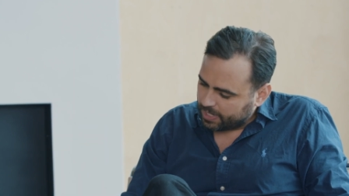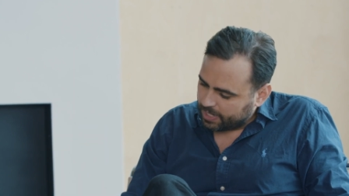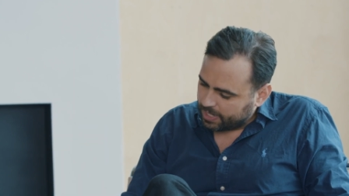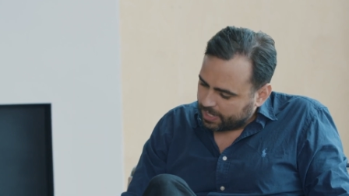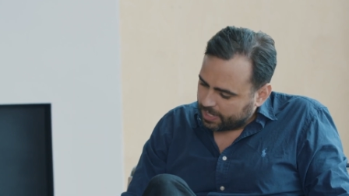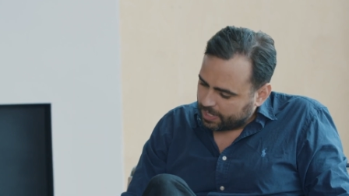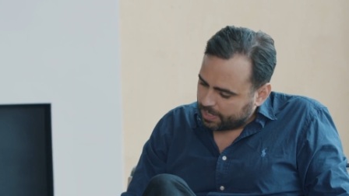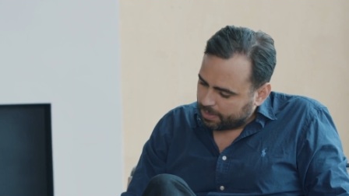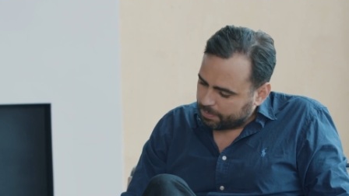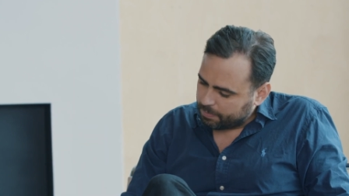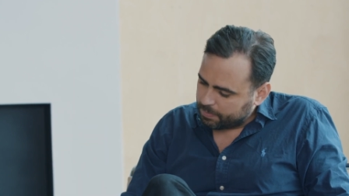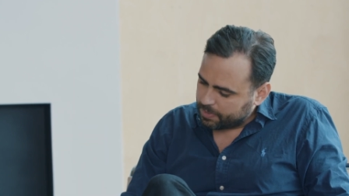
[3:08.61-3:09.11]

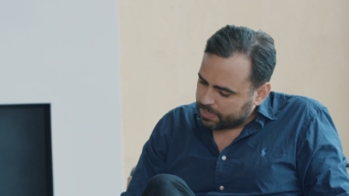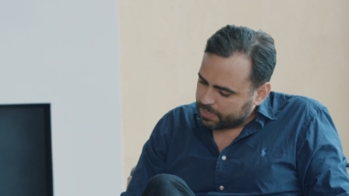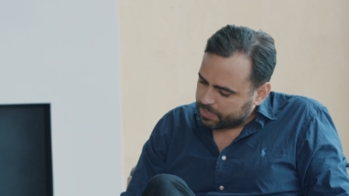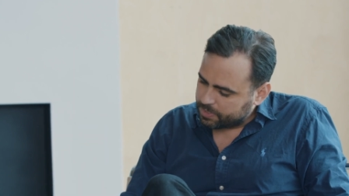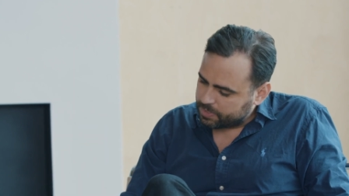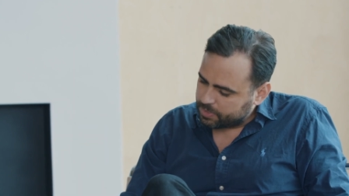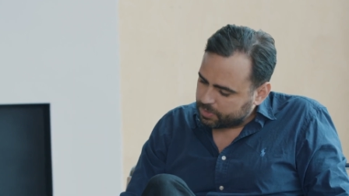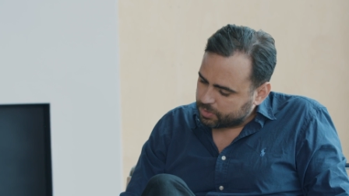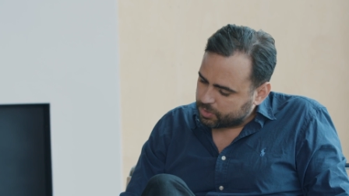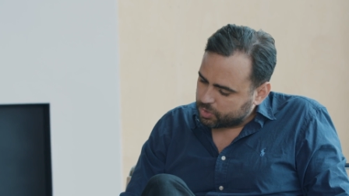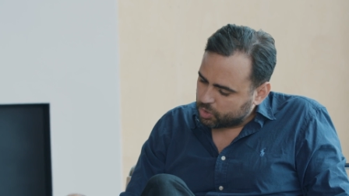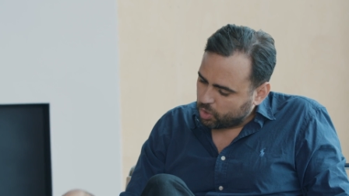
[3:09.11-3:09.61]
um,
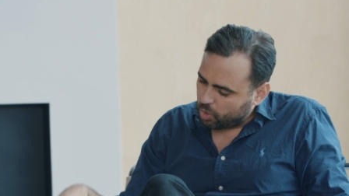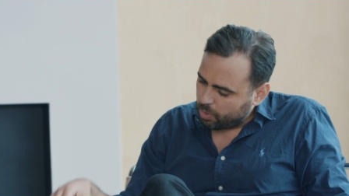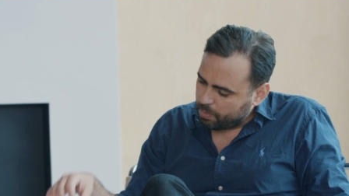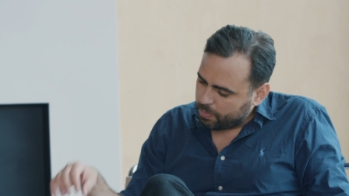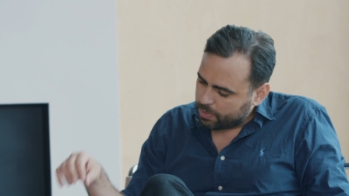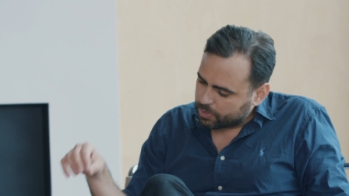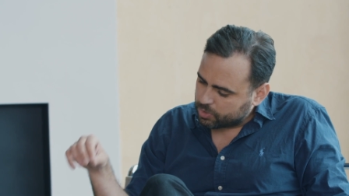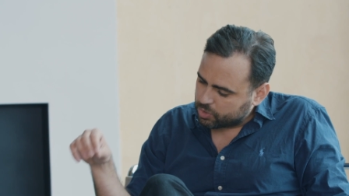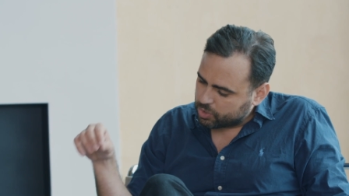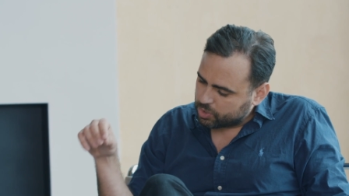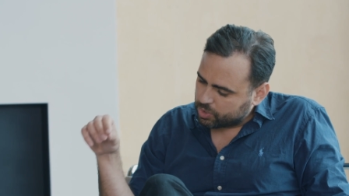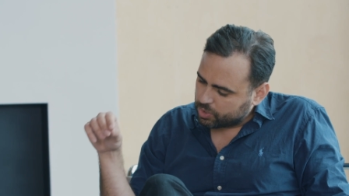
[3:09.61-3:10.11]
is so
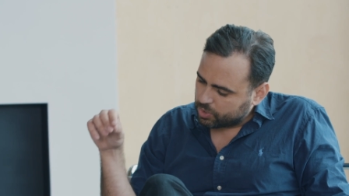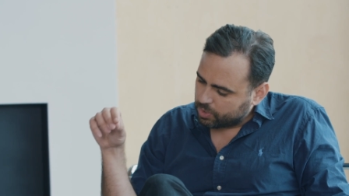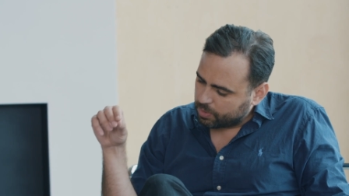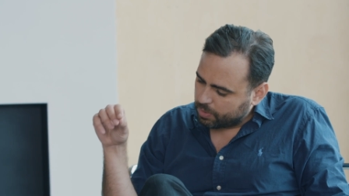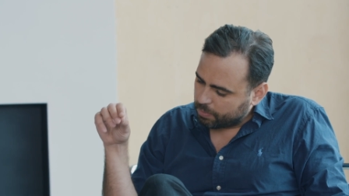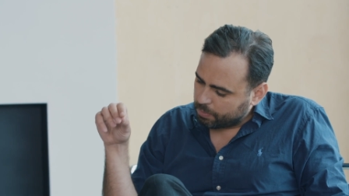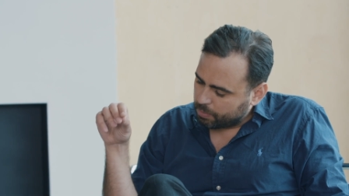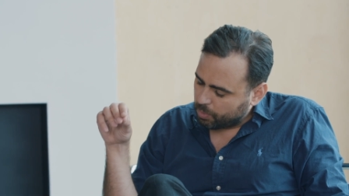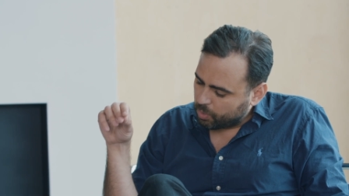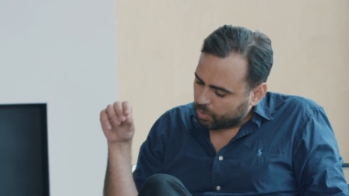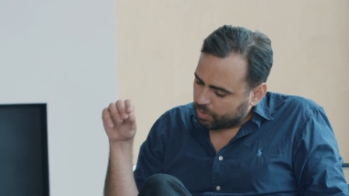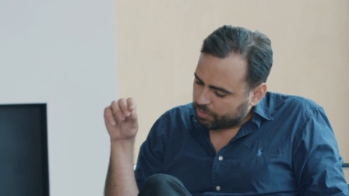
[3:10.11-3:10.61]
much
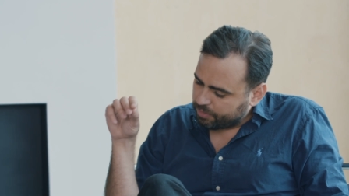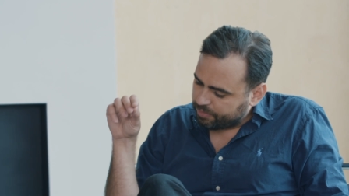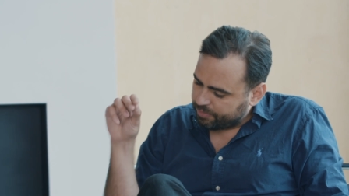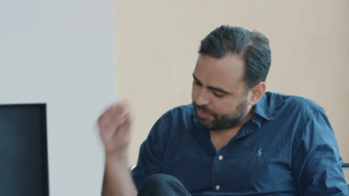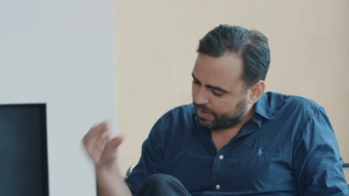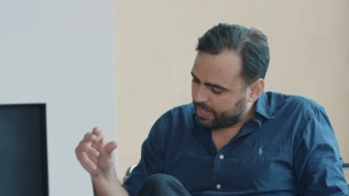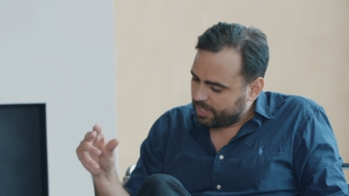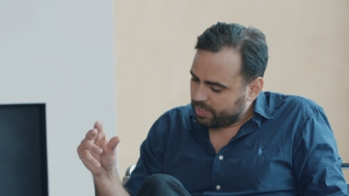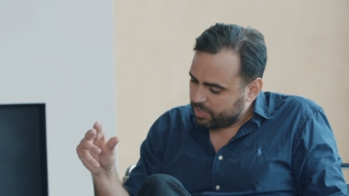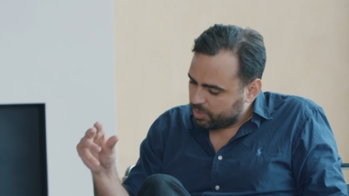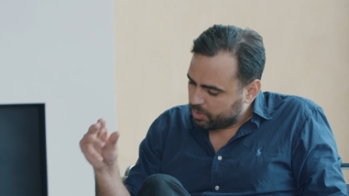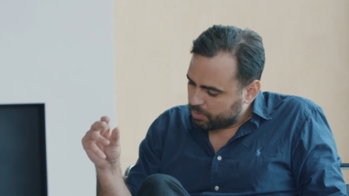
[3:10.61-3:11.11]
more
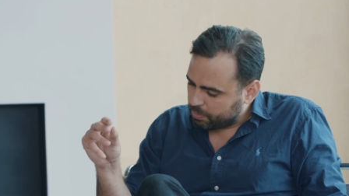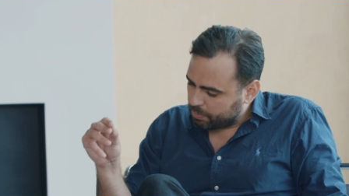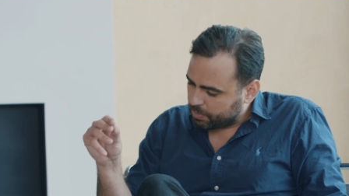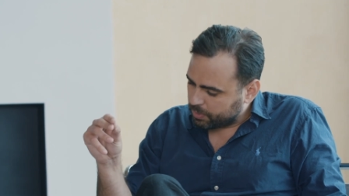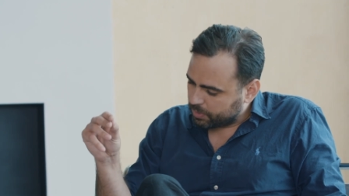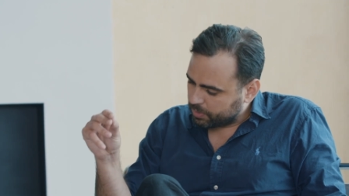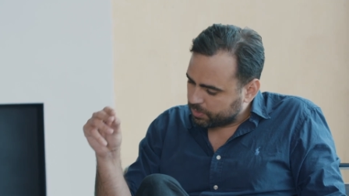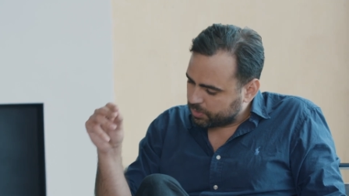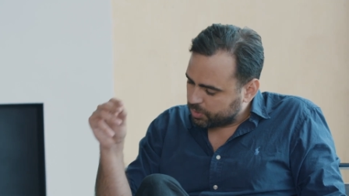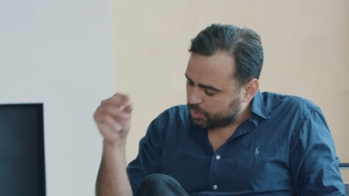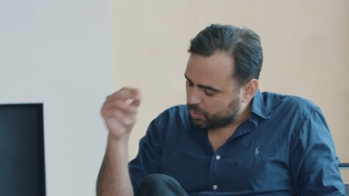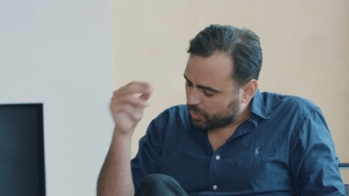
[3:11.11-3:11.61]

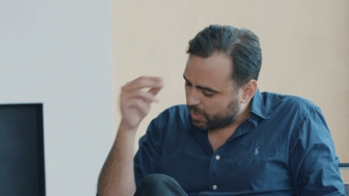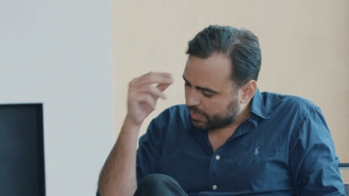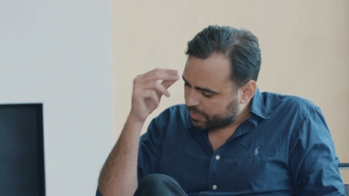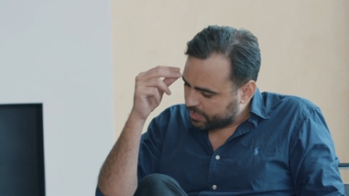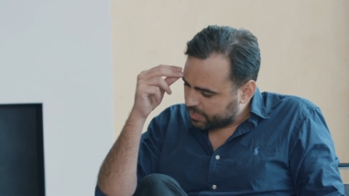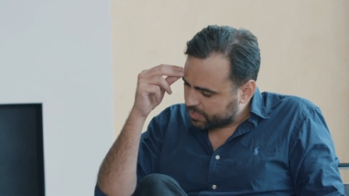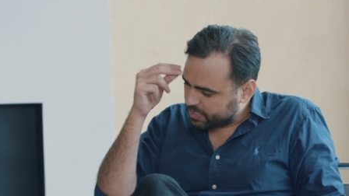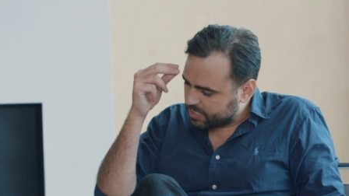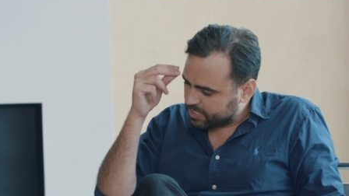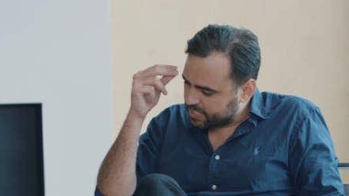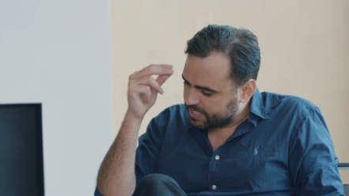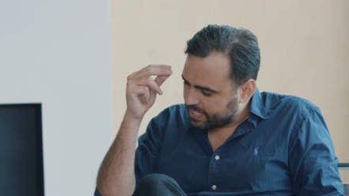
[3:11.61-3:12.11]
valuable to
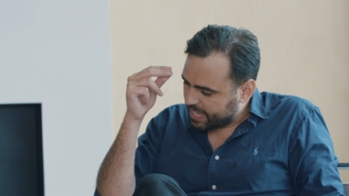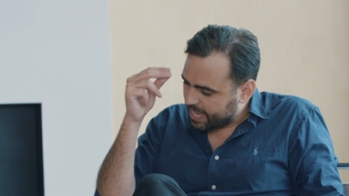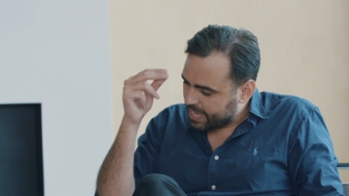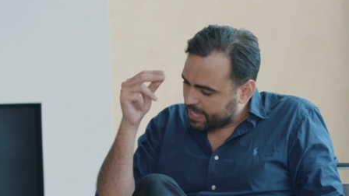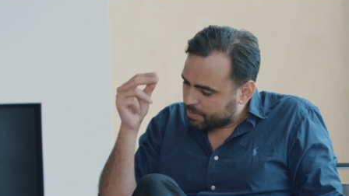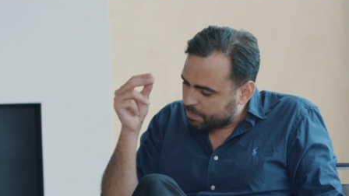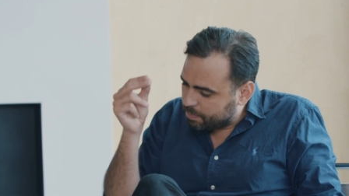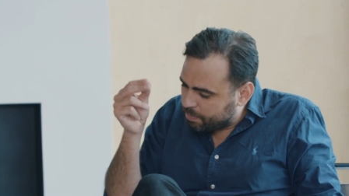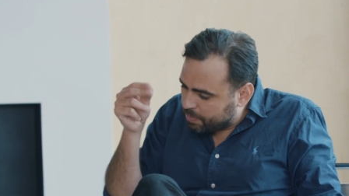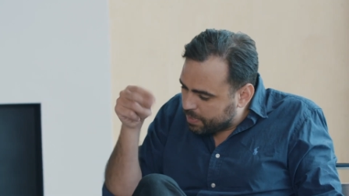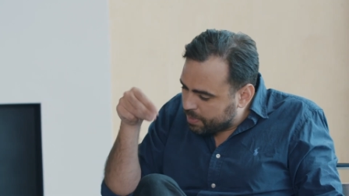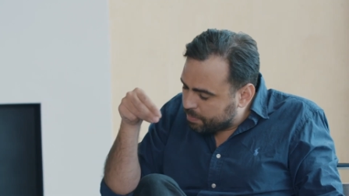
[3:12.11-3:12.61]

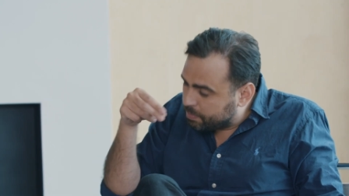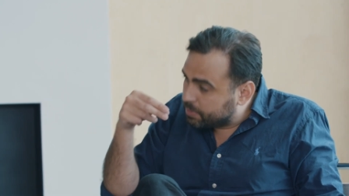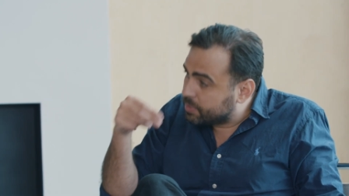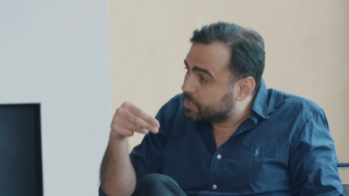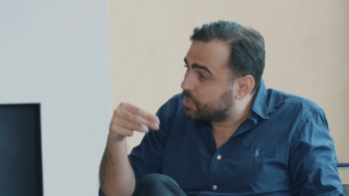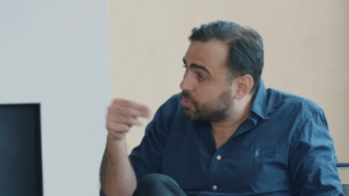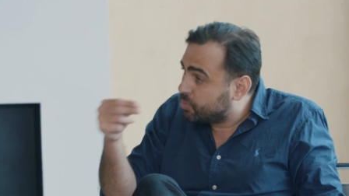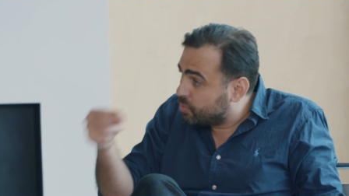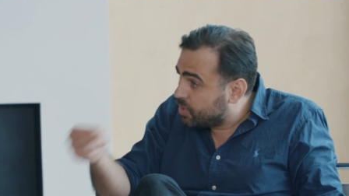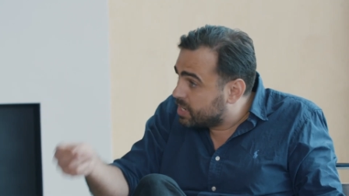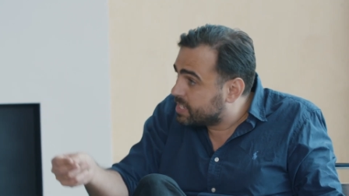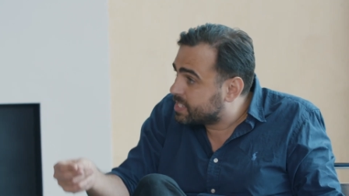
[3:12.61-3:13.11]
understand
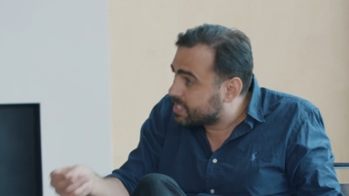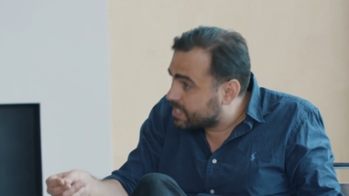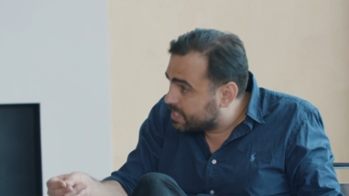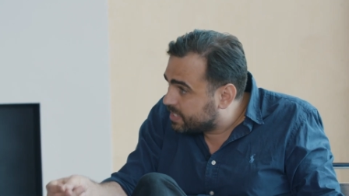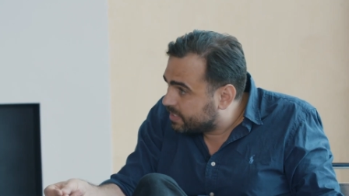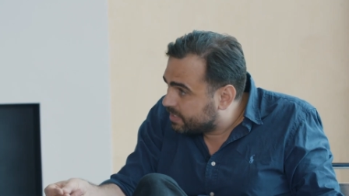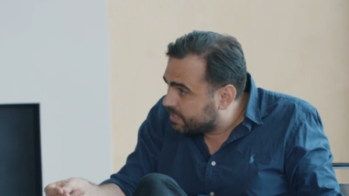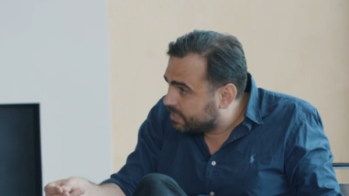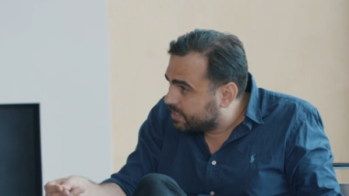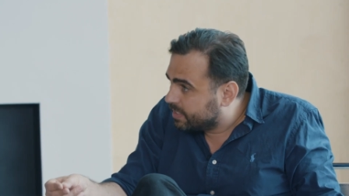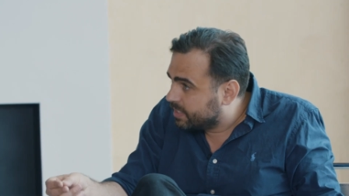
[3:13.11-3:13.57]
people's risk.